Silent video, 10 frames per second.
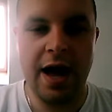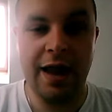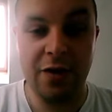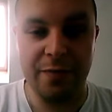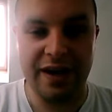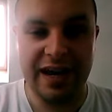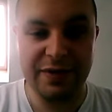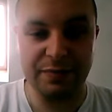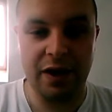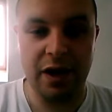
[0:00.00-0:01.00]
Hello, my name
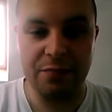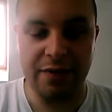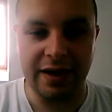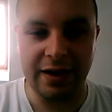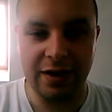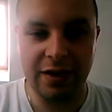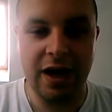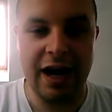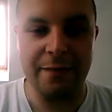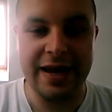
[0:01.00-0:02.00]
is Mark Pringle.
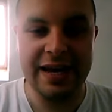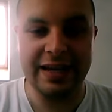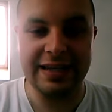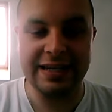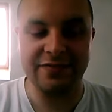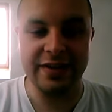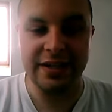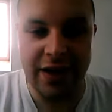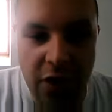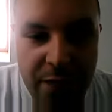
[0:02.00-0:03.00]
I'm making this
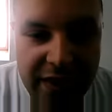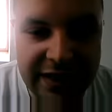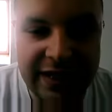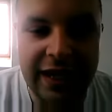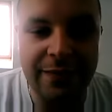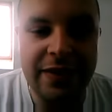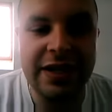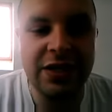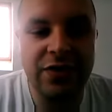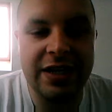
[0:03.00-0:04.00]
video because I'm
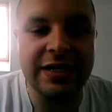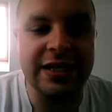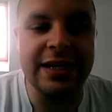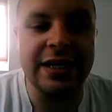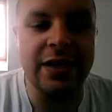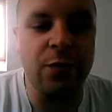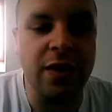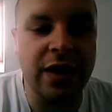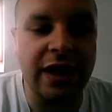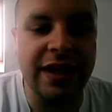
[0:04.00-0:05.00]
interested in
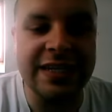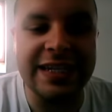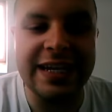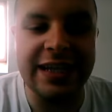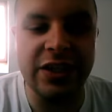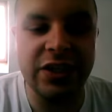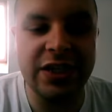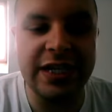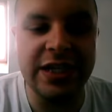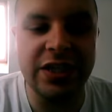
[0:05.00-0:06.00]
working as an English
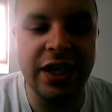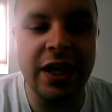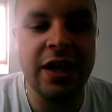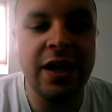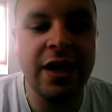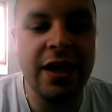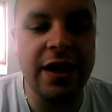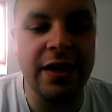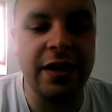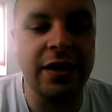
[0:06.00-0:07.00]
teacher
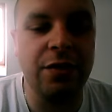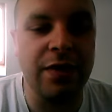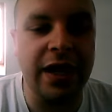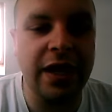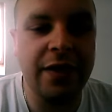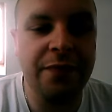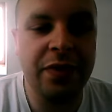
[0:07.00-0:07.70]
in Korea.